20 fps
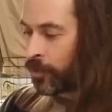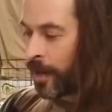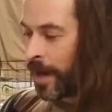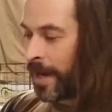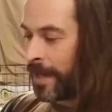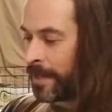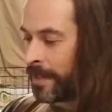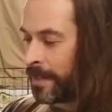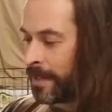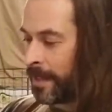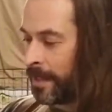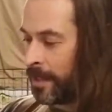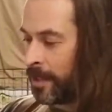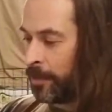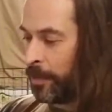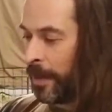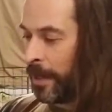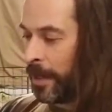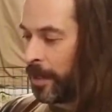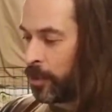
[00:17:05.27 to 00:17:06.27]
Tres,
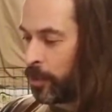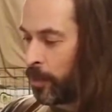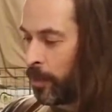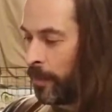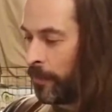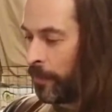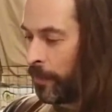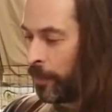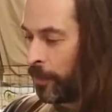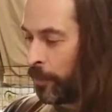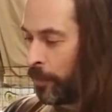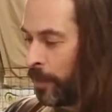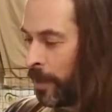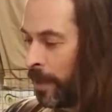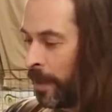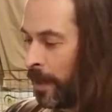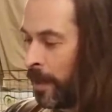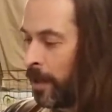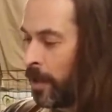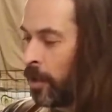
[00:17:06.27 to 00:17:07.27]
Spanish word for
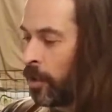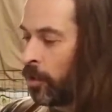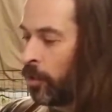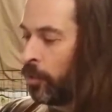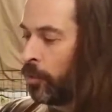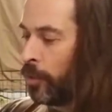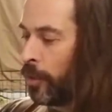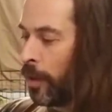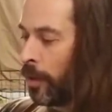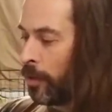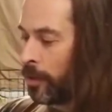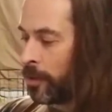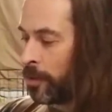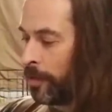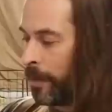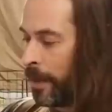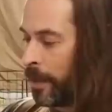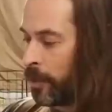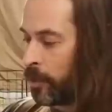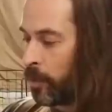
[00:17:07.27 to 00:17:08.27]
three. Uno,
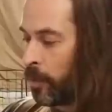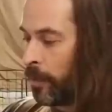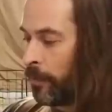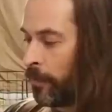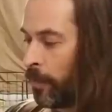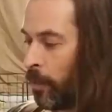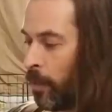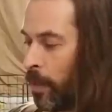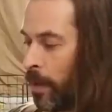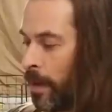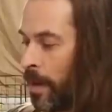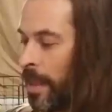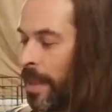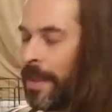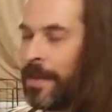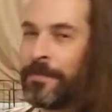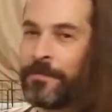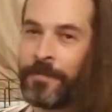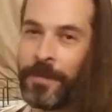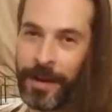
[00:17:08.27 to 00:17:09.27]
Spanish word for one.
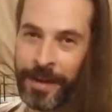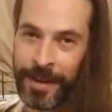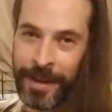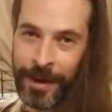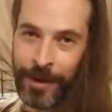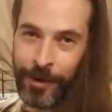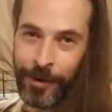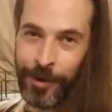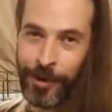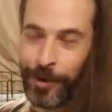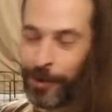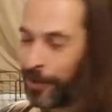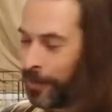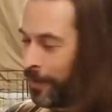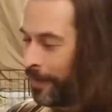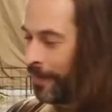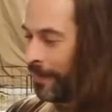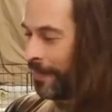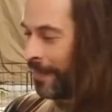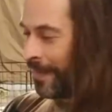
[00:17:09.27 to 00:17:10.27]
Vaquero,
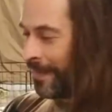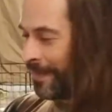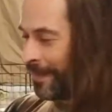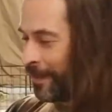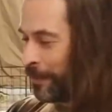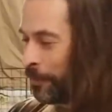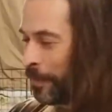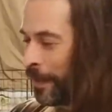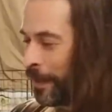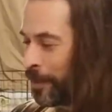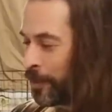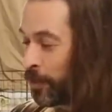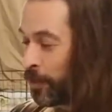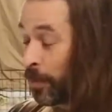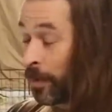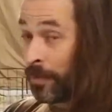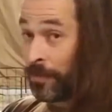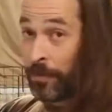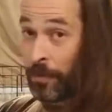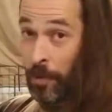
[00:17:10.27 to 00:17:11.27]
that's the Spanish
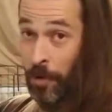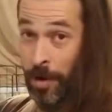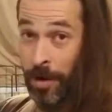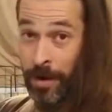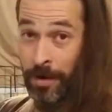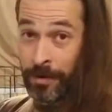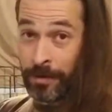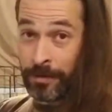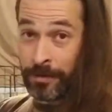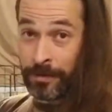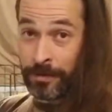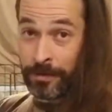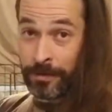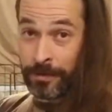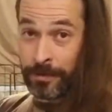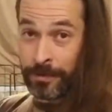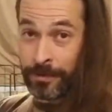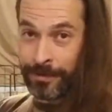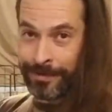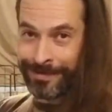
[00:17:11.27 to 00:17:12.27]
word for...
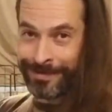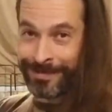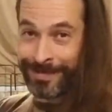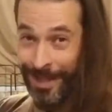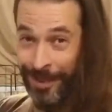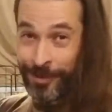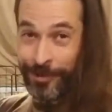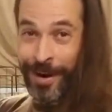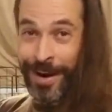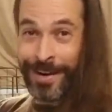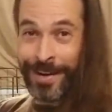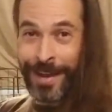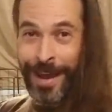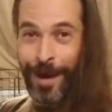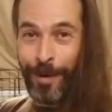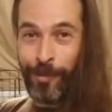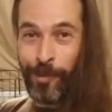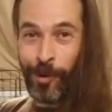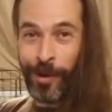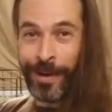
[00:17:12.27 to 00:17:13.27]
That's right,
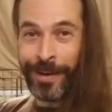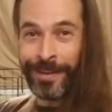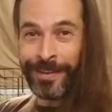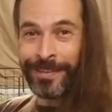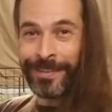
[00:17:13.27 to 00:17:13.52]
cowboy.